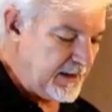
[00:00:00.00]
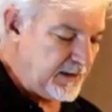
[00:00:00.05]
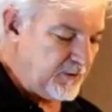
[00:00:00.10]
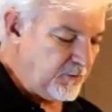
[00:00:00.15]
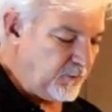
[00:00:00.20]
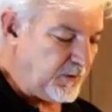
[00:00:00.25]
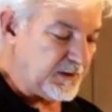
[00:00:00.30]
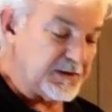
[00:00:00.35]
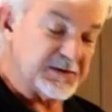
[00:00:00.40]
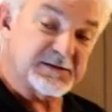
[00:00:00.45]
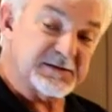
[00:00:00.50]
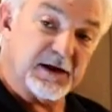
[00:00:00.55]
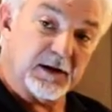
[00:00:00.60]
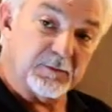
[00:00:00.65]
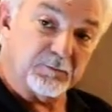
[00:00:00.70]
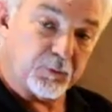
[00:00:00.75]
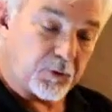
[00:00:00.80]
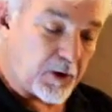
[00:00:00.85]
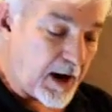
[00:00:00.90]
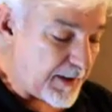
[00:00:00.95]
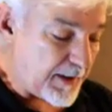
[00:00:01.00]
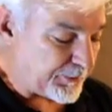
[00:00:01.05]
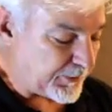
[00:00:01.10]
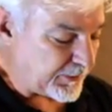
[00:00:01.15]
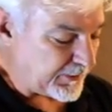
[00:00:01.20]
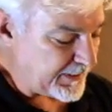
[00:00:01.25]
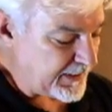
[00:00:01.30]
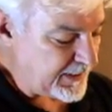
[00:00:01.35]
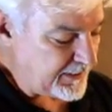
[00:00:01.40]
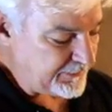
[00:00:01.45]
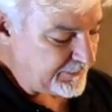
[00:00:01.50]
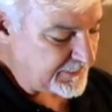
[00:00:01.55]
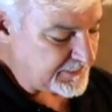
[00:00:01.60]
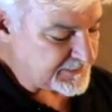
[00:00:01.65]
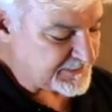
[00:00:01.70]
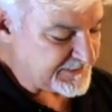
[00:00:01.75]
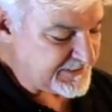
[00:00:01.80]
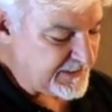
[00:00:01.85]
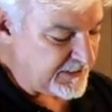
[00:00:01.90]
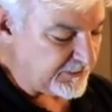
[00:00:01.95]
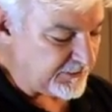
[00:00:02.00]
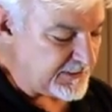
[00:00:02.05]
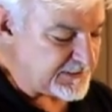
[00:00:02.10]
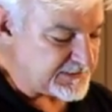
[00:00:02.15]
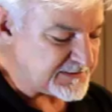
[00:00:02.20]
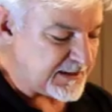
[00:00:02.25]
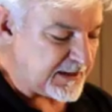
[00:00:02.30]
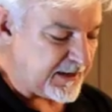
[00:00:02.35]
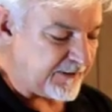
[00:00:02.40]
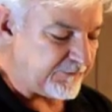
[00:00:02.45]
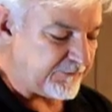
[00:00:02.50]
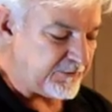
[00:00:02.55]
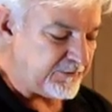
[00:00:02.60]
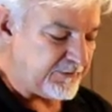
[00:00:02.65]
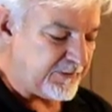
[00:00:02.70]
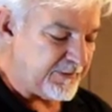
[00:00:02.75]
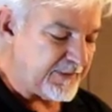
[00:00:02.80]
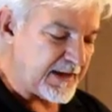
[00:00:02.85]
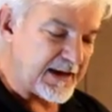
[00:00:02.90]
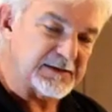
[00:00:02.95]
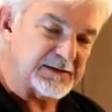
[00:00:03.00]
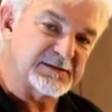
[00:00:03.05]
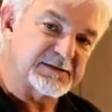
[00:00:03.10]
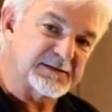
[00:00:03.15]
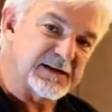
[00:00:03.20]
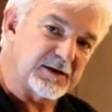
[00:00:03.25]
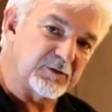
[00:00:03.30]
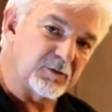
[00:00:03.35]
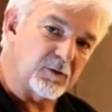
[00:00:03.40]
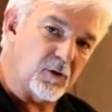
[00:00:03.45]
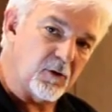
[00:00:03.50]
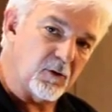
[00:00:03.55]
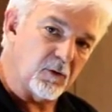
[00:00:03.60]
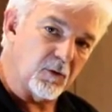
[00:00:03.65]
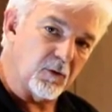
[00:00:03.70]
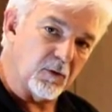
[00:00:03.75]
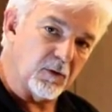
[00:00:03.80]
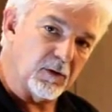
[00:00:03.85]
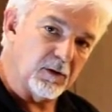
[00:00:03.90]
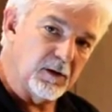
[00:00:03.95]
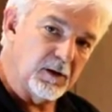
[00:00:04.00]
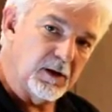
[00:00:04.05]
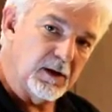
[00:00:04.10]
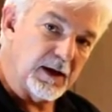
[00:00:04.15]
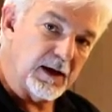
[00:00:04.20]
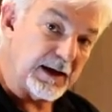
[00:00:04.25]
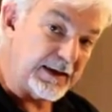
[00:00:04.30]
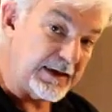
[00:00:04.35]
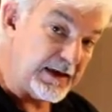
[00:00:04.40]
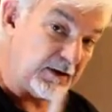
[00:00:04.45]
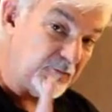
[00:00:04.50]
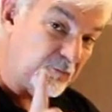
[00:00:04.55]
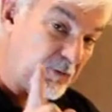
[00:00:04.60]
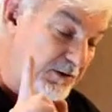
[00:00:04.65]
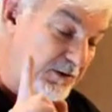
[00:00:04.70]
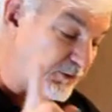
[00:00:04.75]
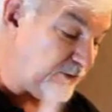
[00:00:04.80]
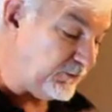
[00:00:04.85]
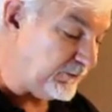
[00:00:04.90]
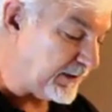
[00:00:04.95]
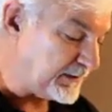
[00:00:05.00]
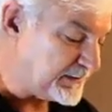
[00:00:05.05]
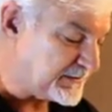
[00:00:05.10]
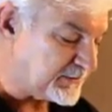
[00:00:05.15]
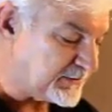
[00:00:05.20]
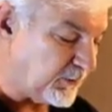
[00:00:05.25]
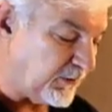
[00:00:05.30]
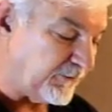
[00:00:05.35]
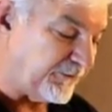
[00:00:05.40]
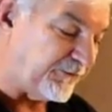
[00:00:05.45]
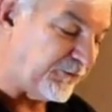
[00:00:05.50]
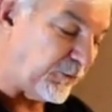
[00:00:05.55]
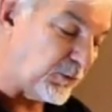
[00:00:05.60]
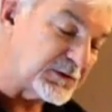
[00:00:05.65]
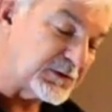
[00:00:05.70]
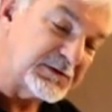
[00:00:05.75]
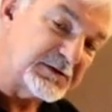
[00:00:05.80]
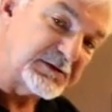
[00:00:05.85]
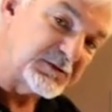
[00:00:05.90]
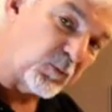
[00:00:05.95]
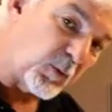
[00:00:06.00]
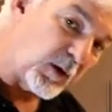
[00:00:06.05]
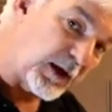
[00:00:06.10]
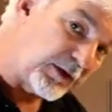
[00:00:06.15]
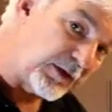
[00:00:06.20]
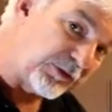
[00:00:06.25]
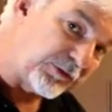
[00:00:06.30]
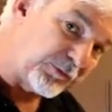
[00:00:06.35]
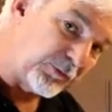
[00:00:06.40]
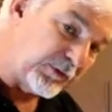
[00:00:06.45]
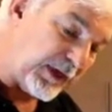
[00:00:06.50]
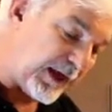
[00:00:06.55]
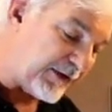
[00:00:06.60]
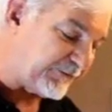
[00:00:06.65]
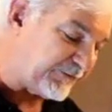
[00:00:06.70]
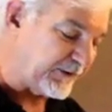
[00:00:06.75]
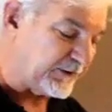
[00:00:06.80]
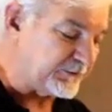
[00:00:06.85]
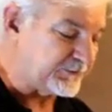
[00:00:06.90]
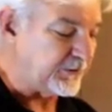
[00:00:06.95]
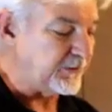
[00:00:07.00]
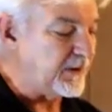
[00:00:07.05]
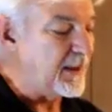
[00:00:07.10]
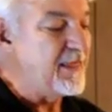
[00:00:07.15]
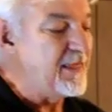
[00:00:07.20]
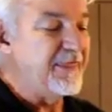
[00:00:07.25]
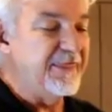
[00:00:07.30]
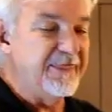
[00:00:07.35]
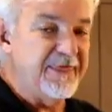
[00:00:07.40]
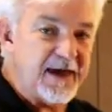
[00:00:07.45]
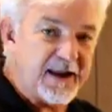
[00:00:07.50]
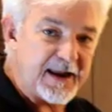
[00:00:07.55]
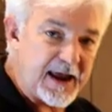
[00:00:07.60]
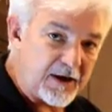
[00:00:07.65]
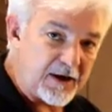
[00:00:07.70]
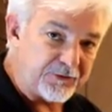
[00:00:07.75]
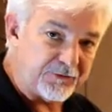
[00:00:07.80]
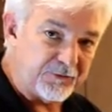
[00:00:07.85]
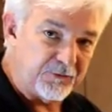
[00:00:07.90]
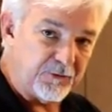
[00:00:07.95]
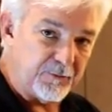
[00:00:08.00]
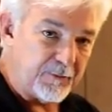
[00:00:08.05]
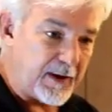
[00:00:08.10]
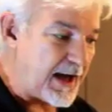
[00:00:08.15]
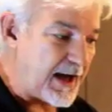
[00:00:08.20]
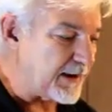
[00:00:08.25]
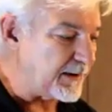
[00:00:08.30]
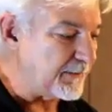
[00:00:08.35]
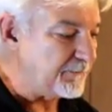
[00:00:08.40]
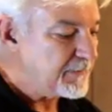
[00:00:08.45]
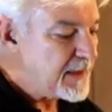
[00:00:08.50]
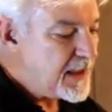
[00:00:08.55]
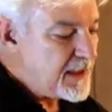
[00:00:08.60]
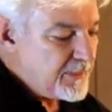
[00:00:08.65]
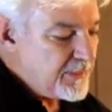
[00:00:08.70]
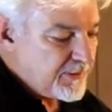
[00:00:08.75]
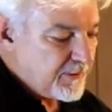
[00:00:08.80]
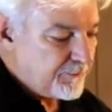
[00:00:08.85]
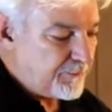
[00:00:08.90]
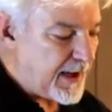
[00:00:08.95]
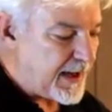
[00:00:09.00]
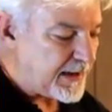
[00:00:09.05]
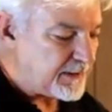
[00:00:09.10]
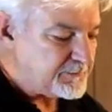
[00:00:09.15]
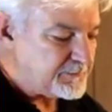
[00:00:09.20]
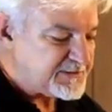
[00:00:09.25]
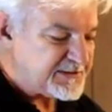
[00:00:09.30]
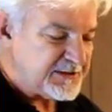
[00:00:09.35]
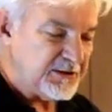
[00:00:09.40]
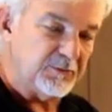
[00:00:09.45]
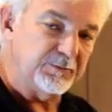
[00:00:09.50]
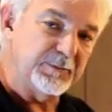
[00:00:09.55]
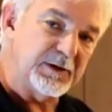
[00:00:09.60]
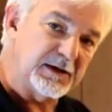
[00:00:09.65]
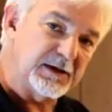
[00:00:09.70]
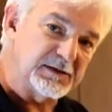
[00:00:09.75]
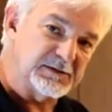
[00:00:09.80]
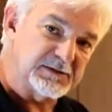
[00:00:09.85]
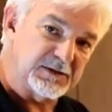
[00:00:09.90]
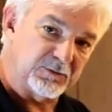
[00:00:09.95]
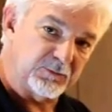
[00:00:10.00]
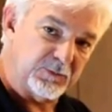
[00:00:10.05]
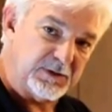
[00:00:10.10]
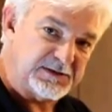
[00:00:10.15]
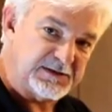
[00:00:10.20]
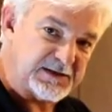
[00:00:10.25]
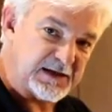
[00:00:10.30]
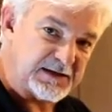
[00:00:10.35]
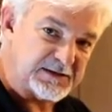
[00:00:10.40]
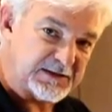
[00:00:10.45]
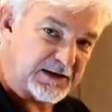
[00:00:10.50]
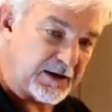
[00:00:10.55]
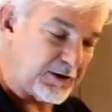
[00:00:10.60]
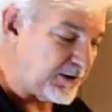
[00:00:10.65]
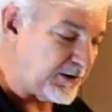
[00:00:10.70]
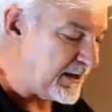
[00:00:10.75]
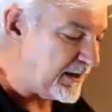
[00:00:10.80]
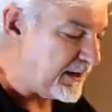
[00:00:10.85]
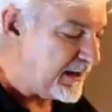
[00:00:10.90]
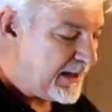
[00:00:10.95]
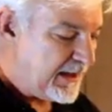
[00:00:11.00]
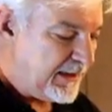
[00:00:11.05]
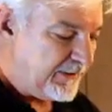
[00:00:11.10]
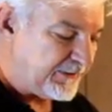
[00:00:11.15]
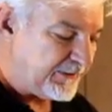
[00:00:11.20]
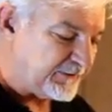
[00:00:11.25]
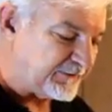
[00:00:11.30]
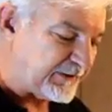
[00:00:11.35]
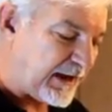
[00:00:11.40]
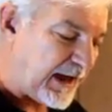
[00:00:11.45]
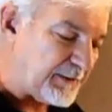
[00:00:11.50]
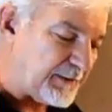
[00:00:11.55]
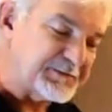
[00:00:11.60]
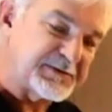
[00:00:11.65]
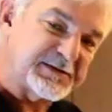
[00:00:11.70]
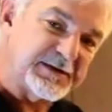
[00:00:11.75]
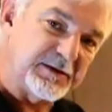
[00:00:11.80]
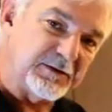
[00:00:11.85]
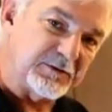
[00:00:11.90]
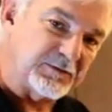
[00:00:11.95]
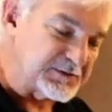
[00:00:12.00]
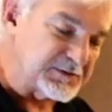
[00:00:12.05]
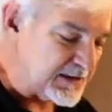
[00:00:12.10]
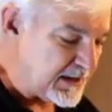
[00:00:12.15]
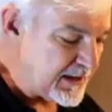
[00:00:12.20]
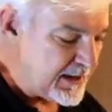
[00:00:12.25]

When it's done properly, the seal has covered that center hole. Again, we do this so it forces wine through that filter, then out through the bottom. The bottom sealed because of the recessed area, the top seals